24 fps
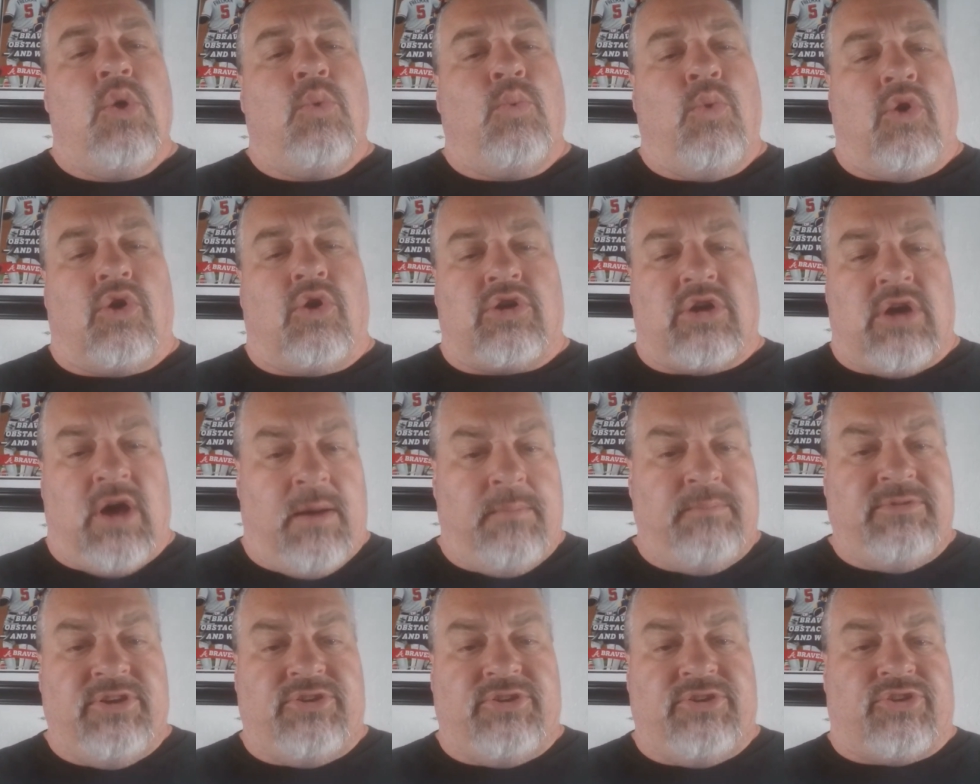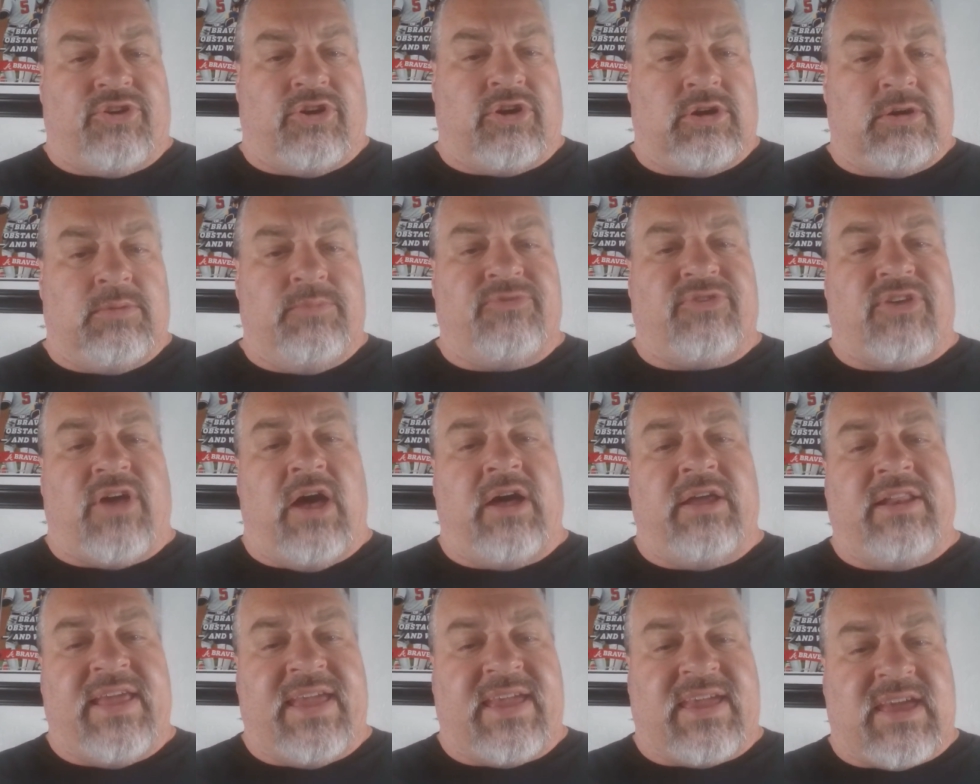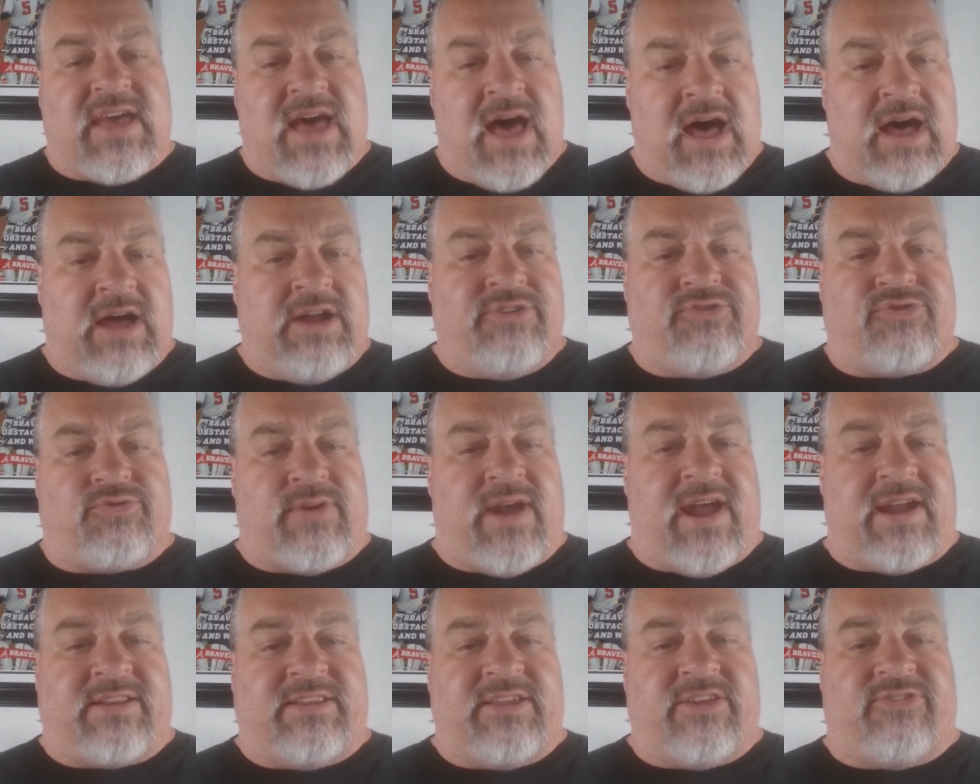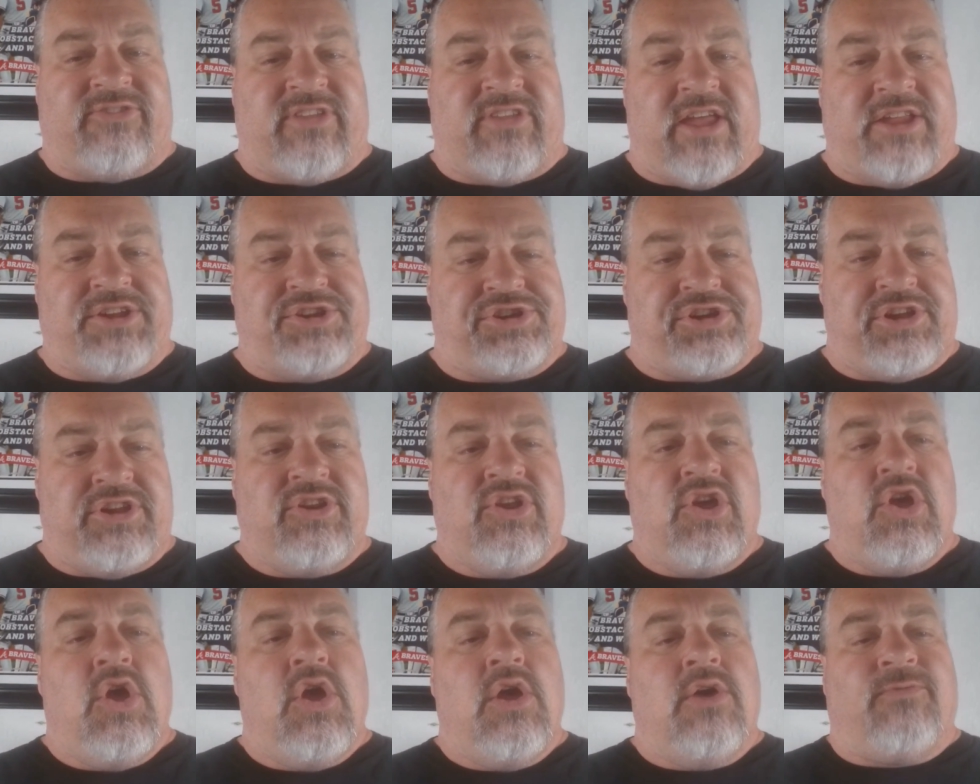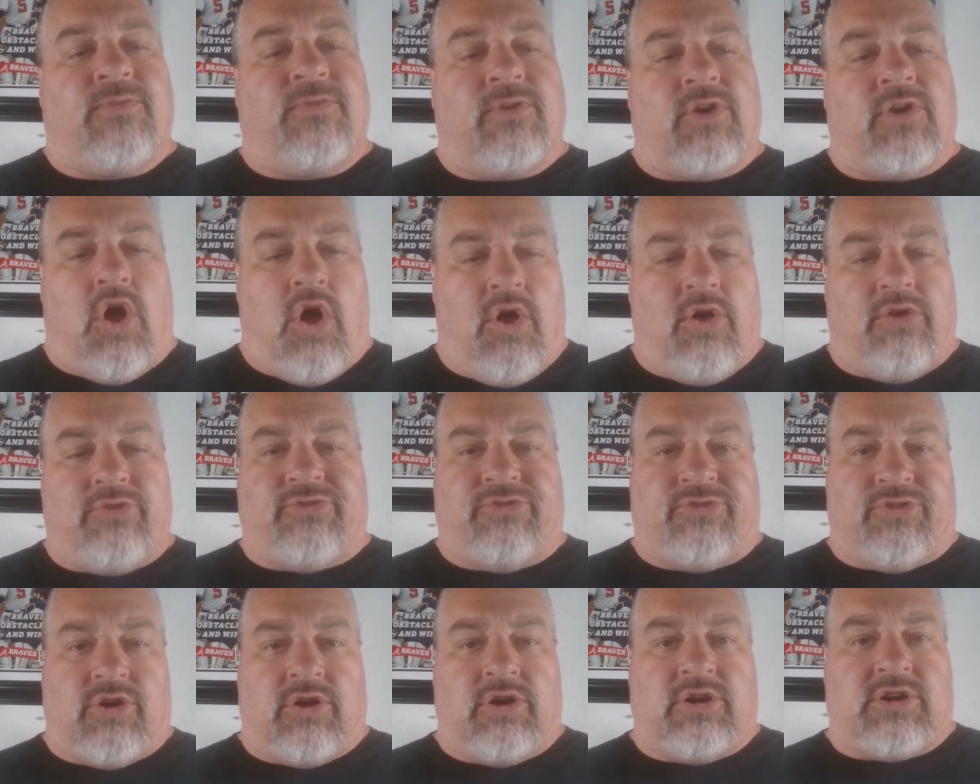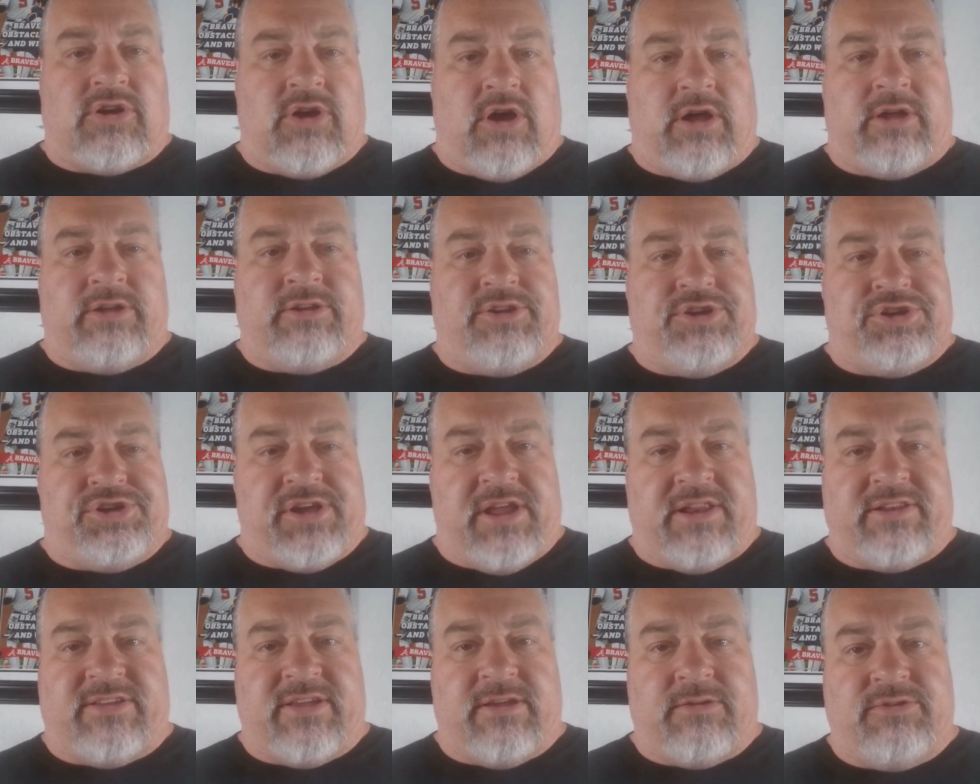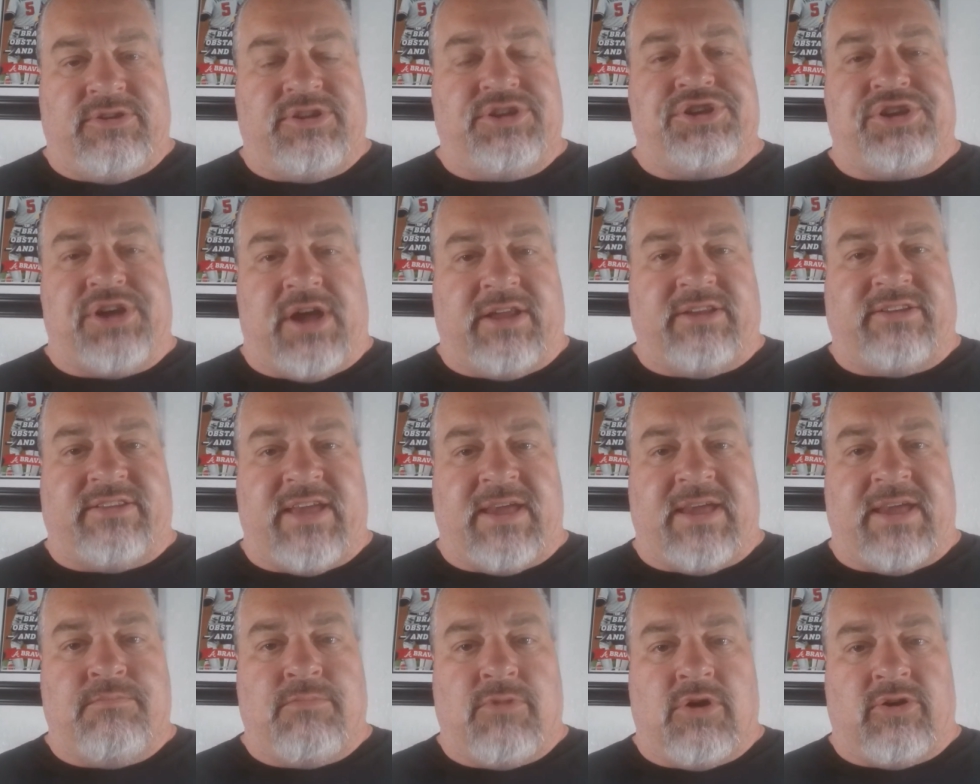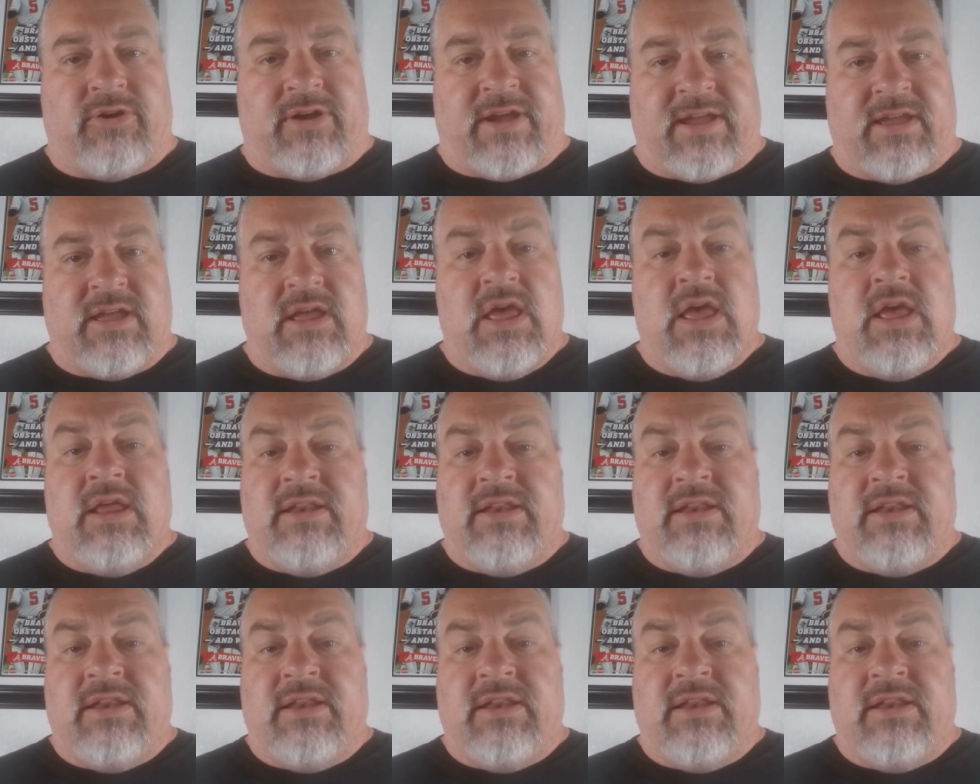will come to terms on a contract extension for all-star god Dejounte Murray.